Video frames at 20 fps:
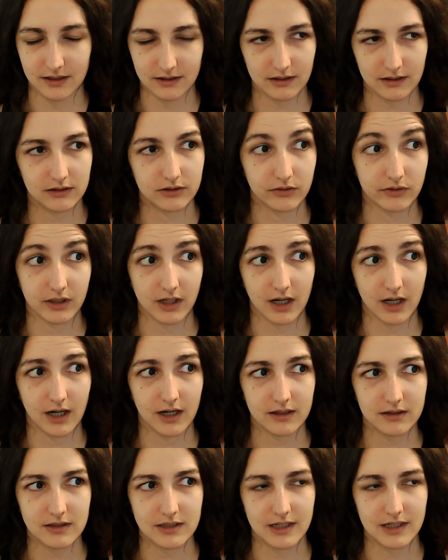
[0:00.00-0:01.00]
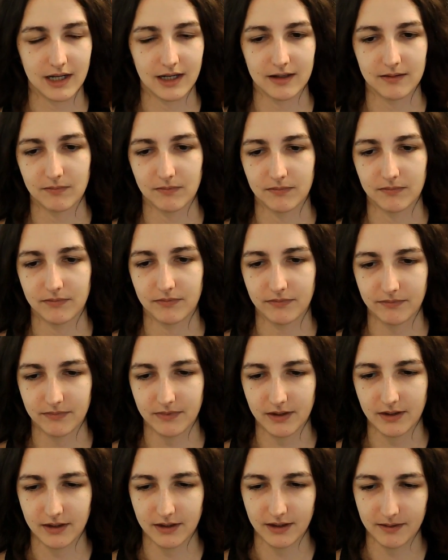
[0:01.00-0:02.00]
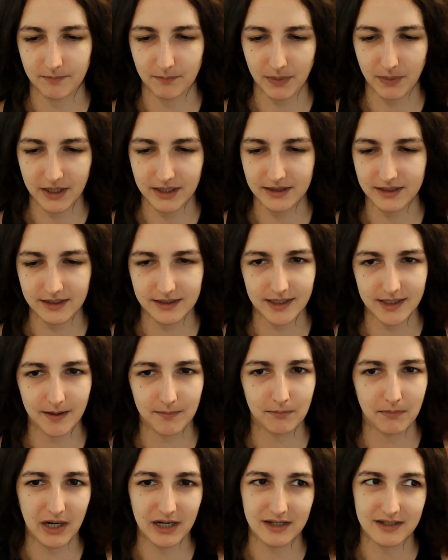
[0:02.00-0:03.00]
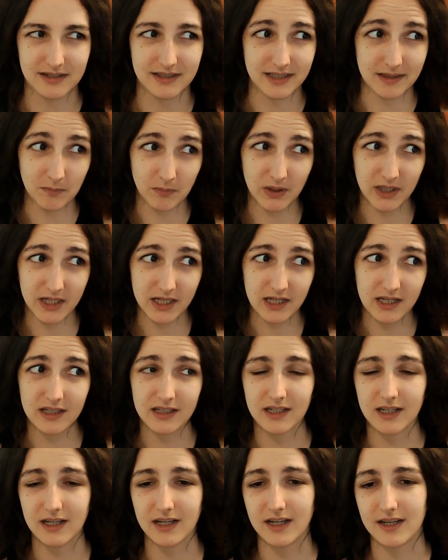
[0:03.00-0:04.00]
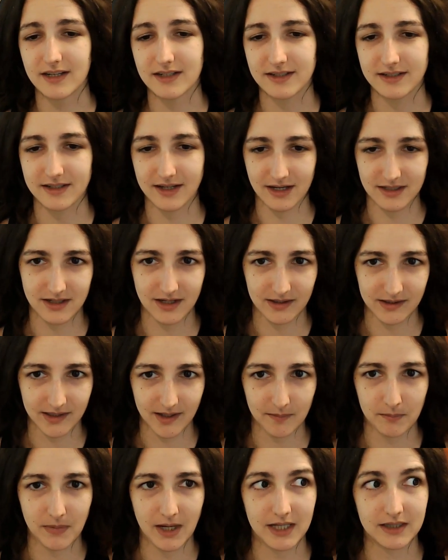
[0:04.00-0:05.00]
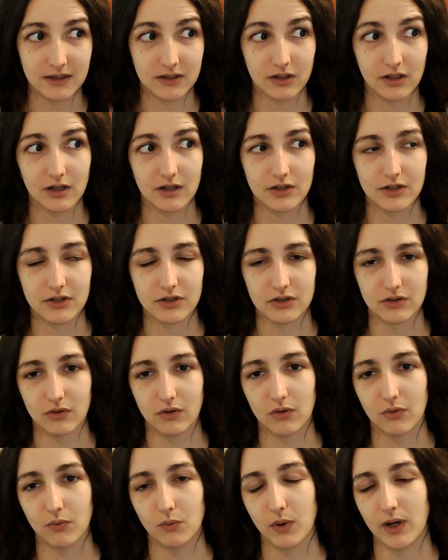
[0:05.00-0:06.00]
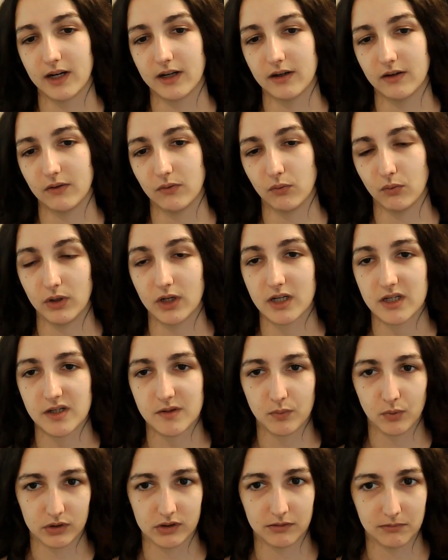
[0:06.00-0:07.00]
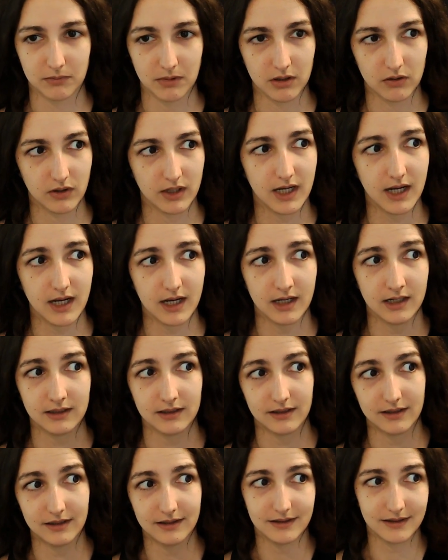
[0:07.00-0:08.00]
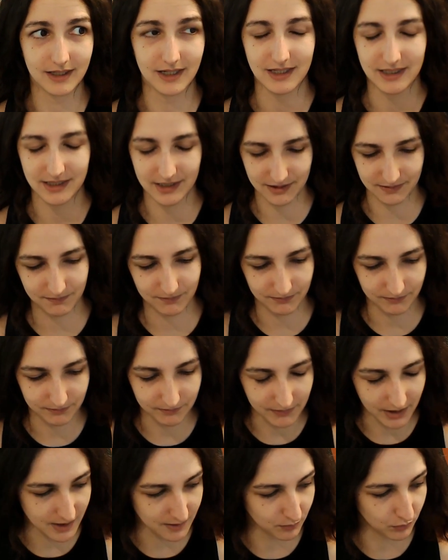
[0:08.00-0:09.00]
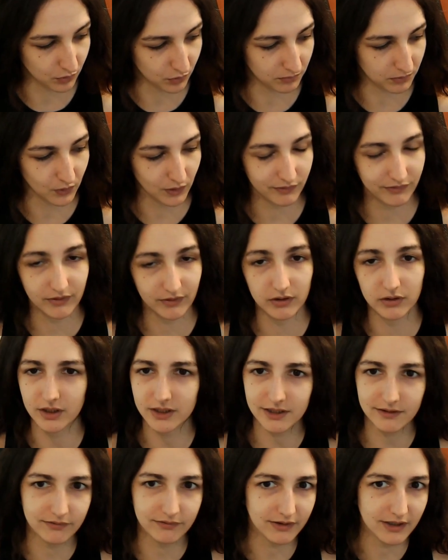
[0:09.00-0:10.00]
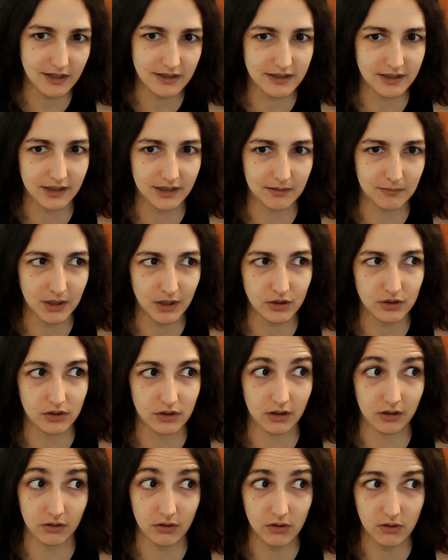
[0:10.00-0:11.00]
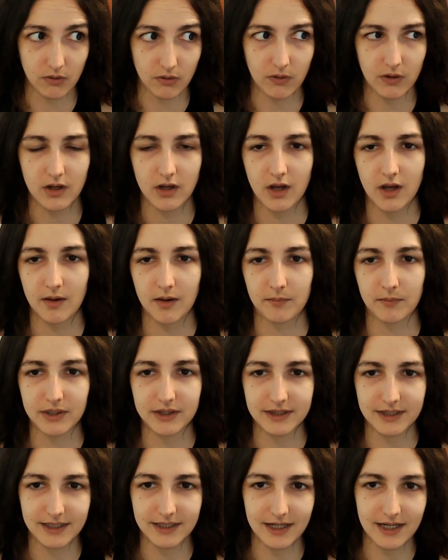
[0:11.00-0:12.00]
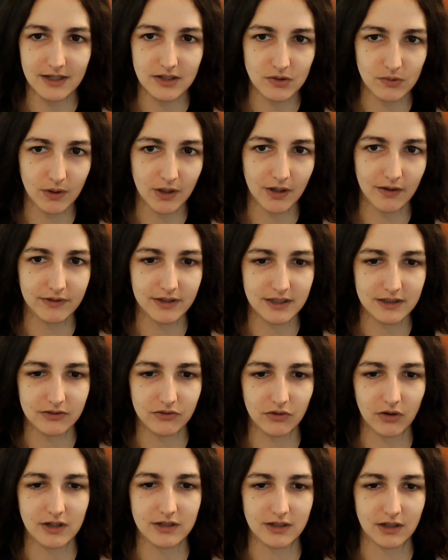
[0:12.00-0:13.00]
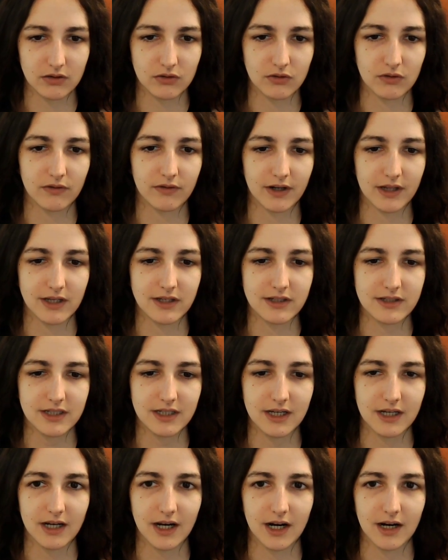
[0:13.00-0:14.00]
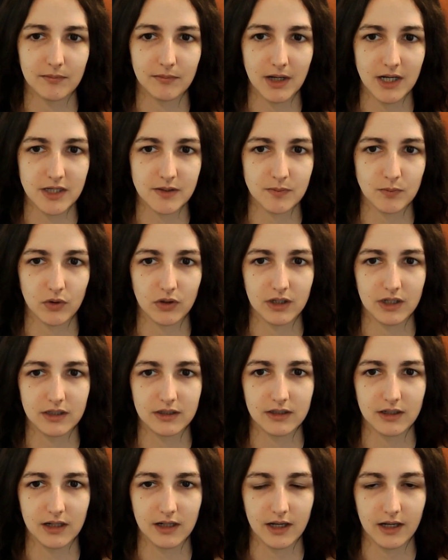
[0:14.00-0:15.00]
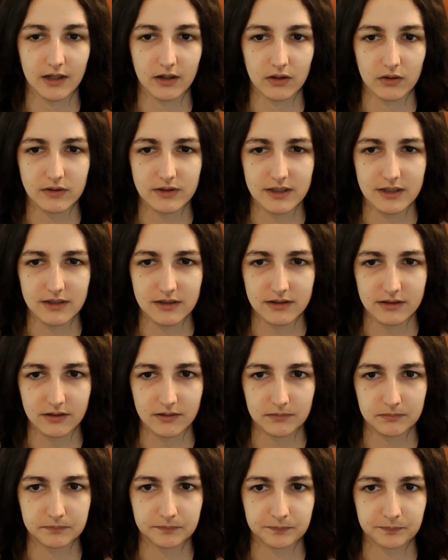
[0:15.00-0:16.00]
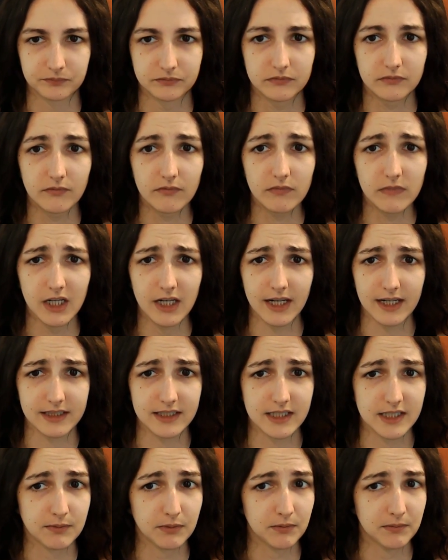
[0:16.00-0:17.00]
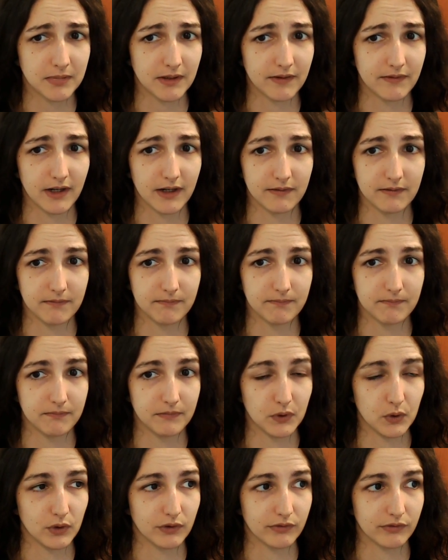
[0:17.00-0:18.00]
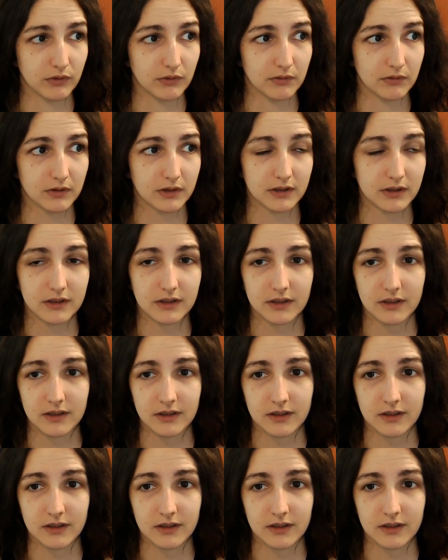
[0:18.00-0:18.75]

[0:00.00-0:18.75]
adding detail to the characters, like painting them very simply, sketching them better. So when we export the video again, it's much more beautiful. Not a finished animation, no, but each one of these drawings that you're already seeing are much more detailed and consistent. Like this would be a very beautiful